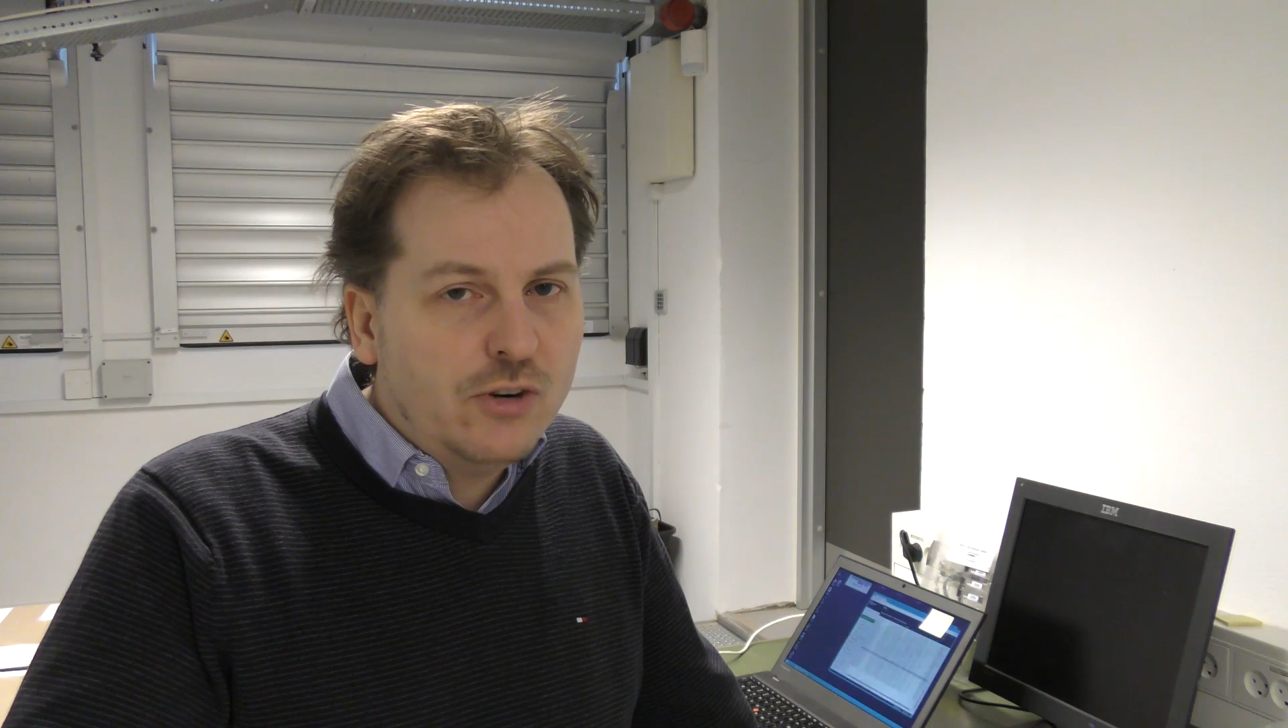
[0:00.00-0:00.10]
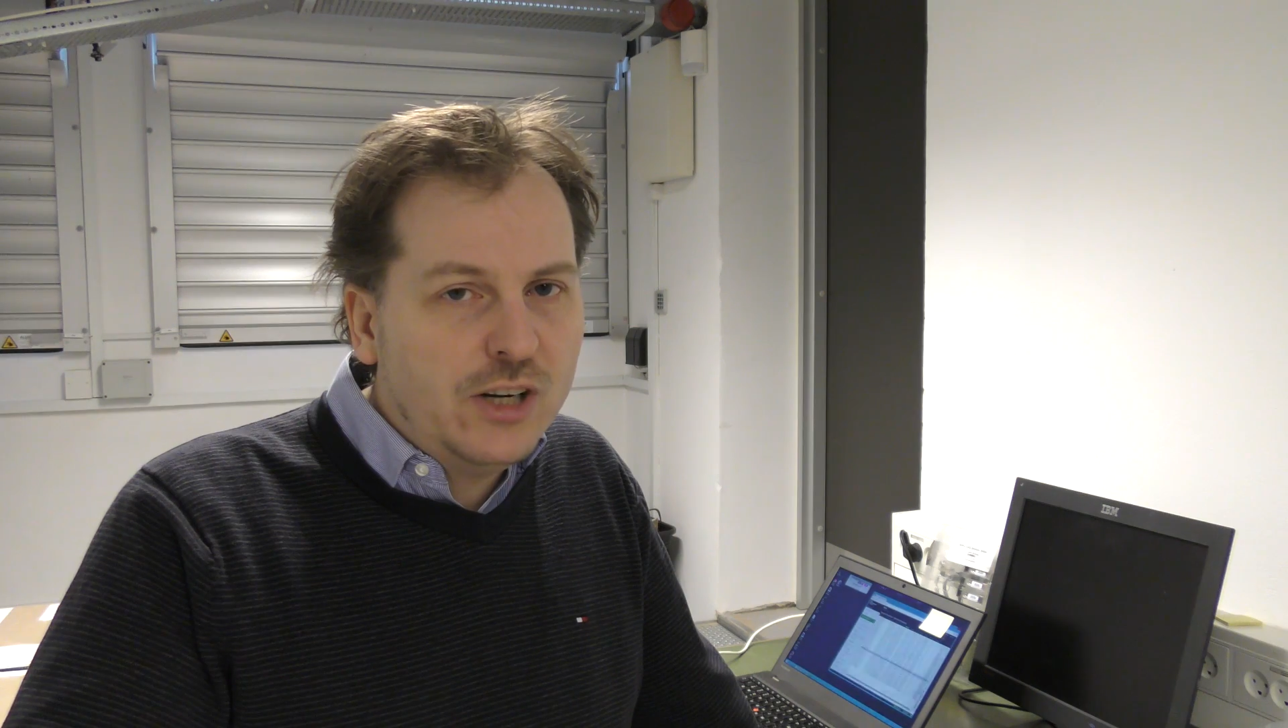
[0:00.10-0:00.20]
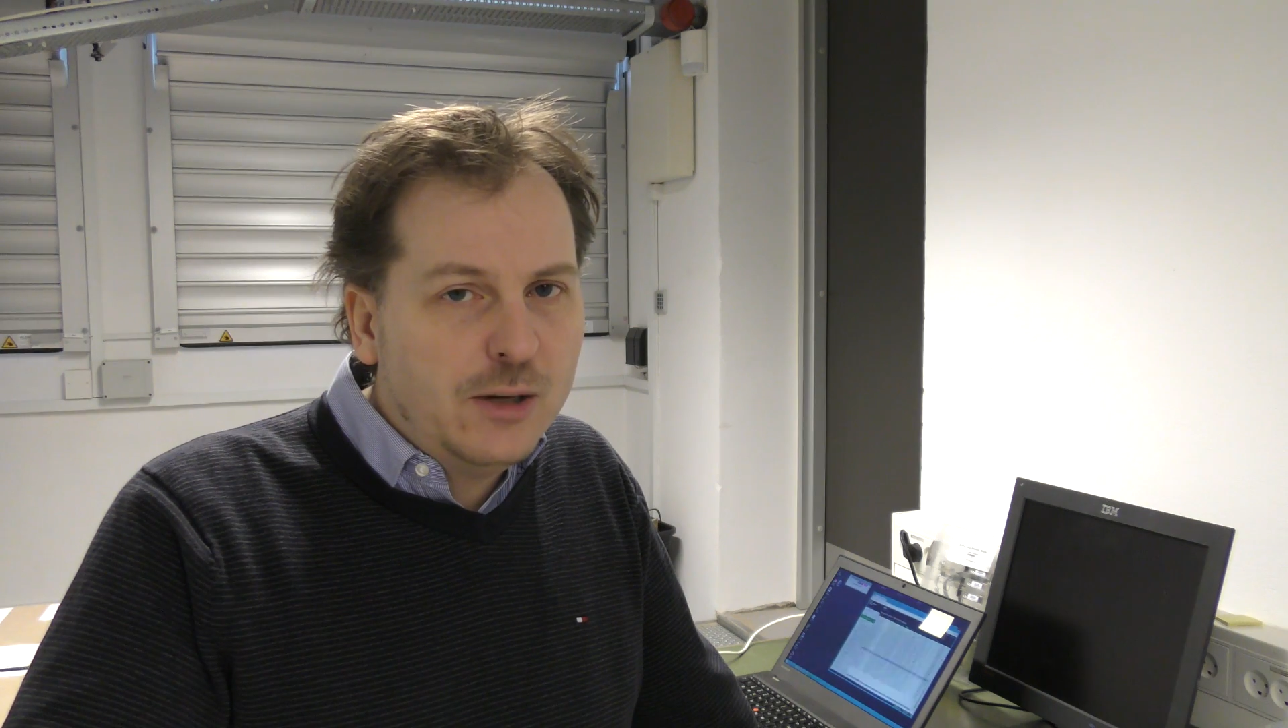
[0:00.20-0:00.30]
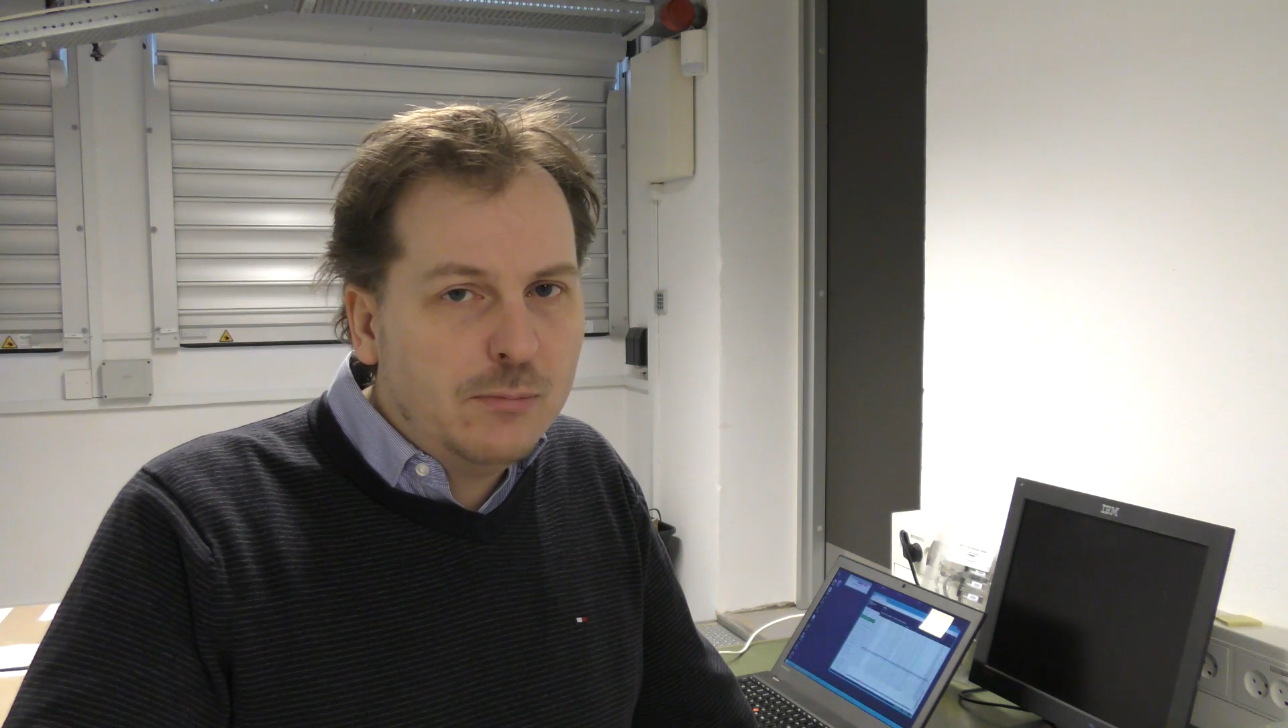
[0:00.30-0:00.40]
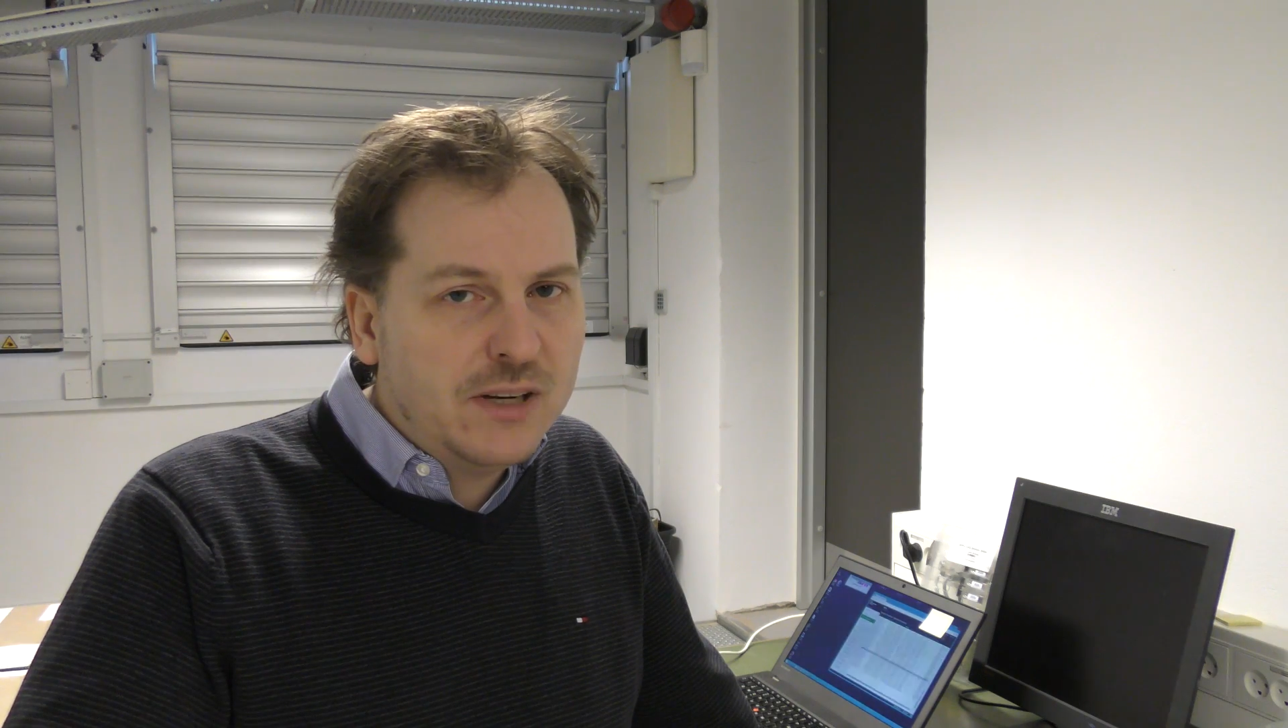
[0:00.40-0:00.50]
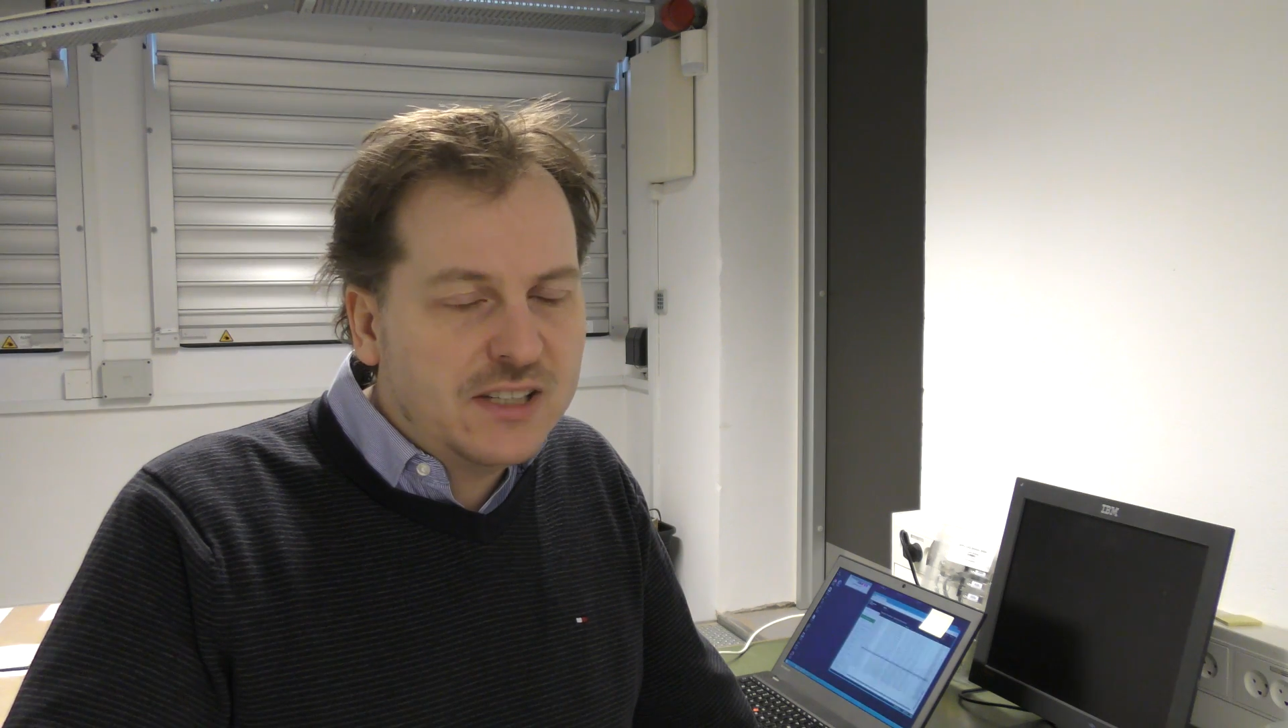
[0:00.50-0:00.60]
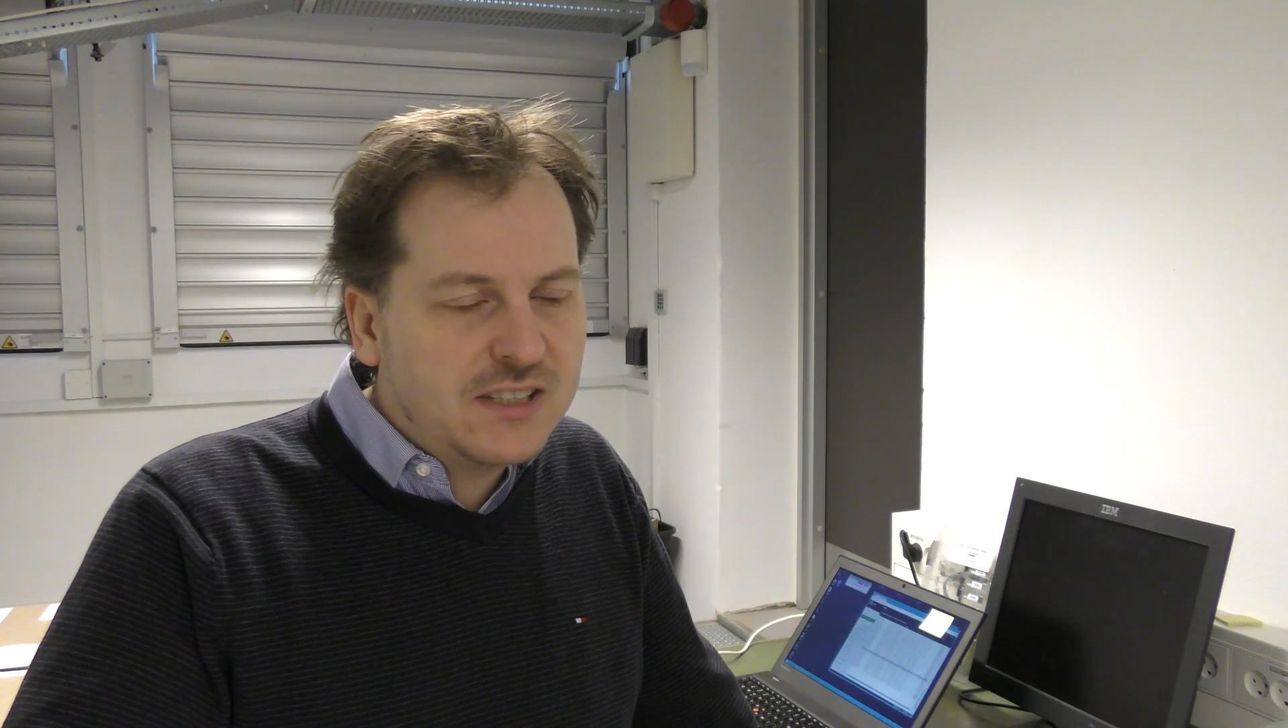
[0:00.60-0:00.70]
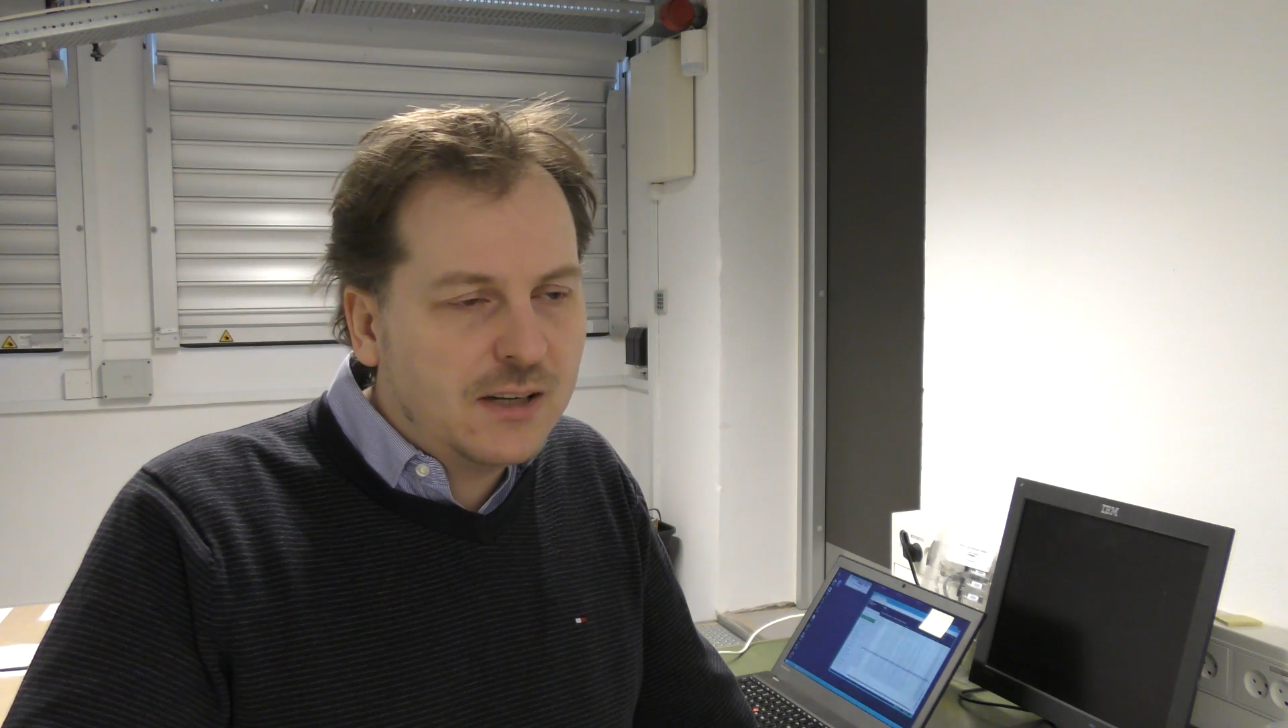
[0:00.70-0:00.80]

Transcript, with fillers: really pissed